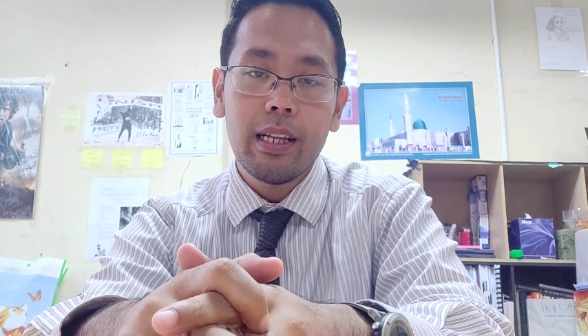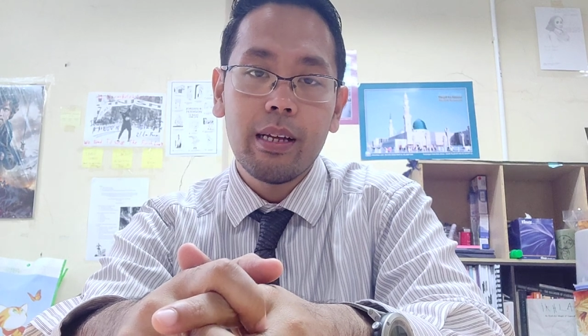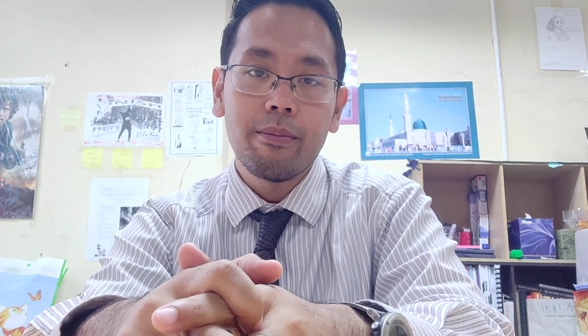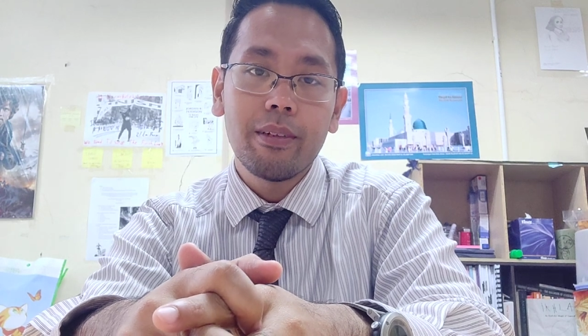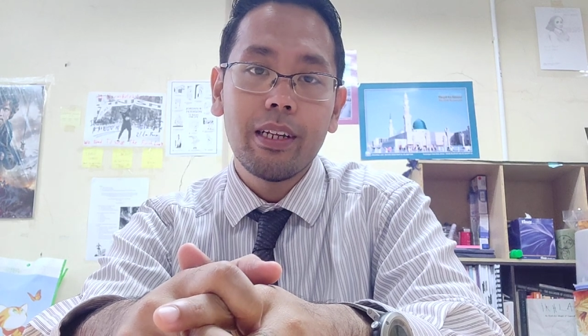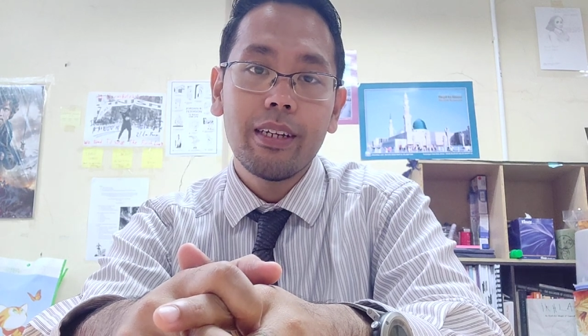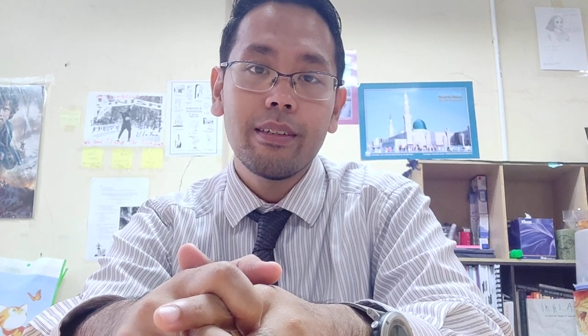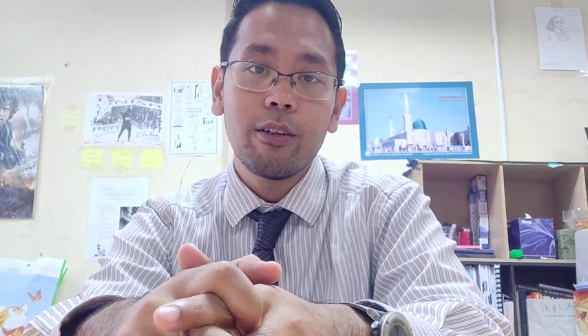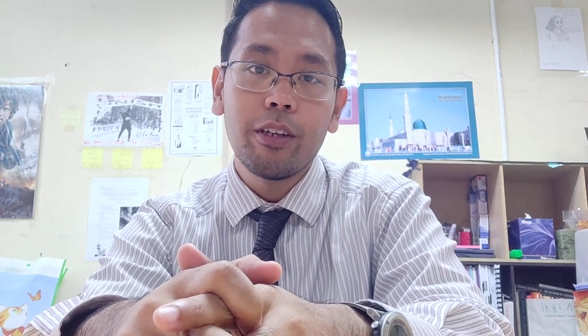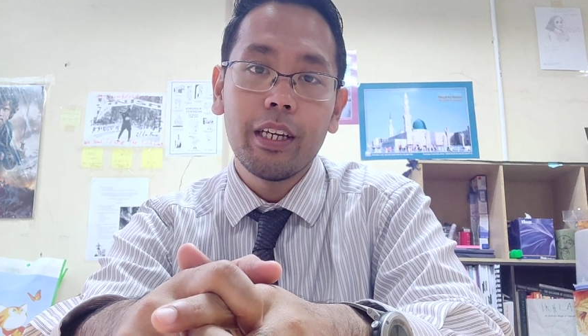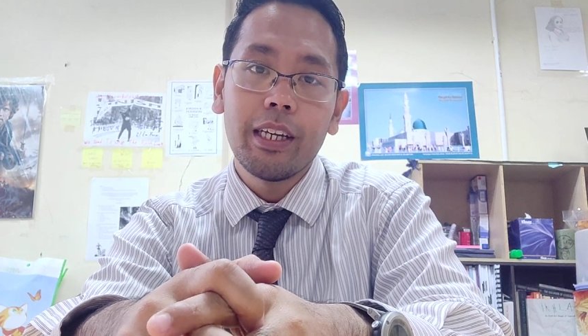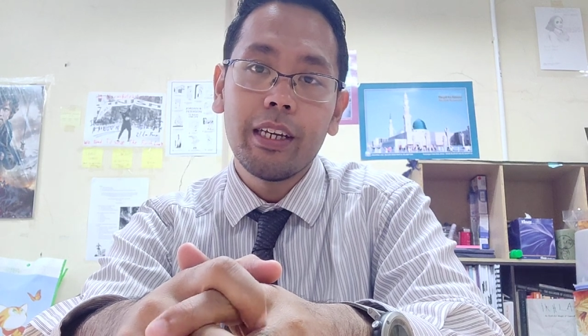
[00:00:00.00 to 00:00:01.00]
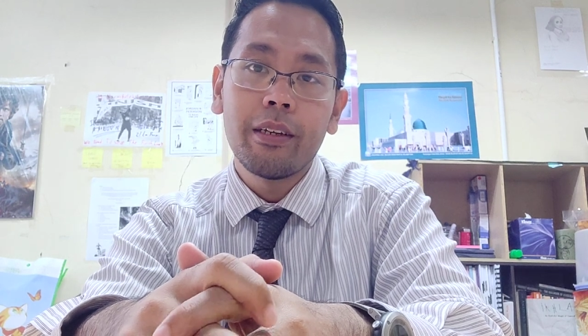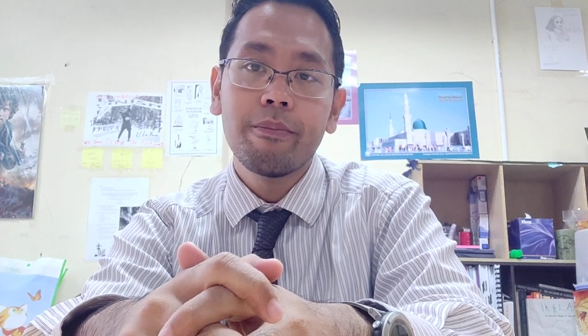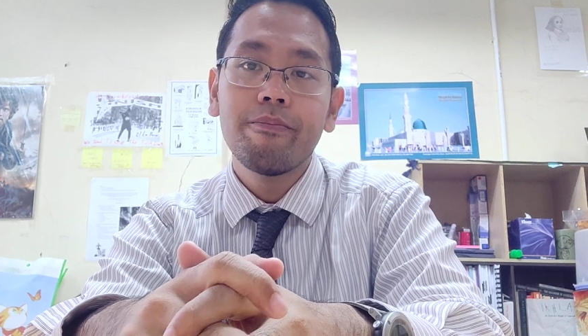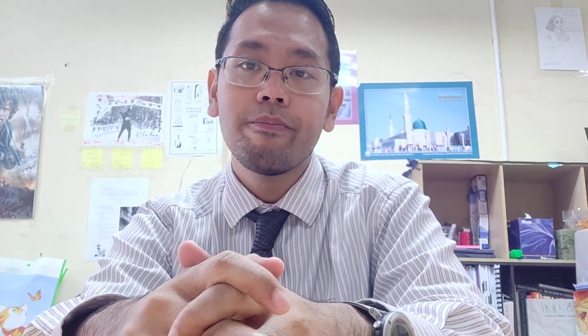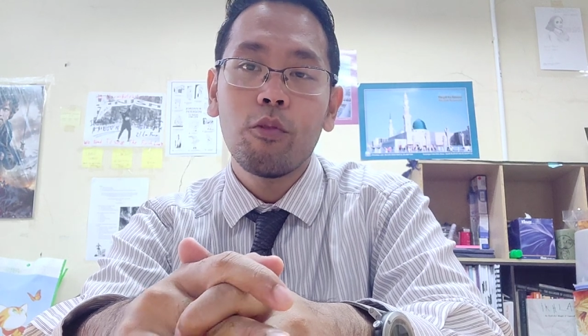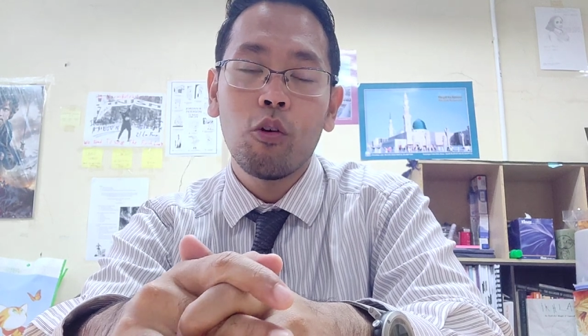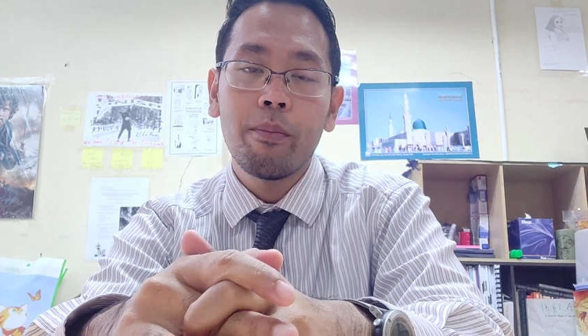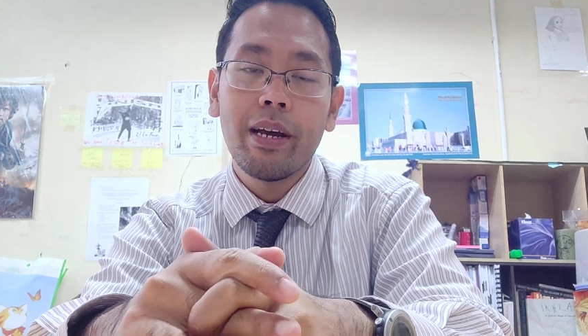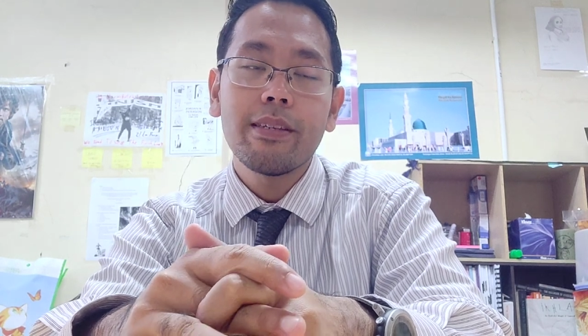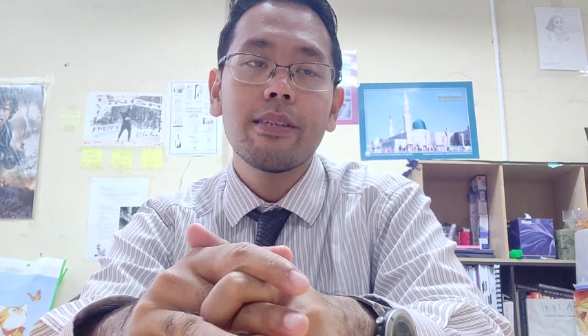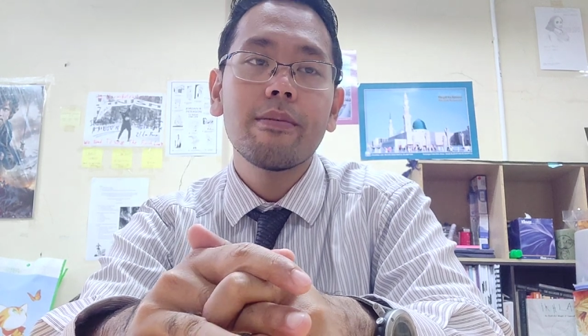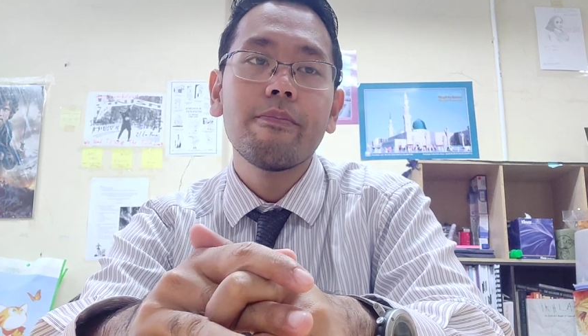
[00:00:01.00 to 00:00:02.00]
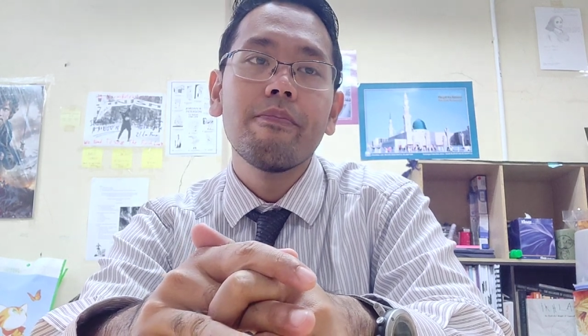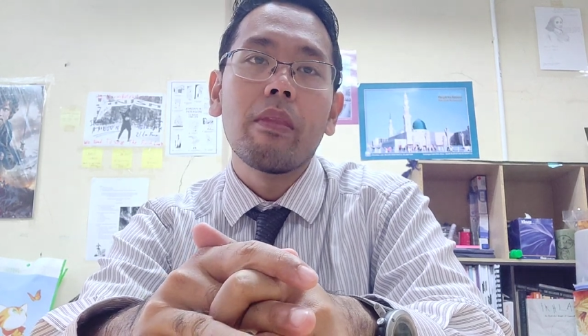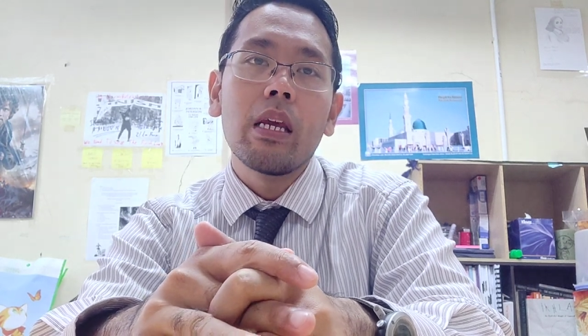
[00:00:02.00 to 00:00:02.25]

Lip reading: alhamdulillah, got A for maths.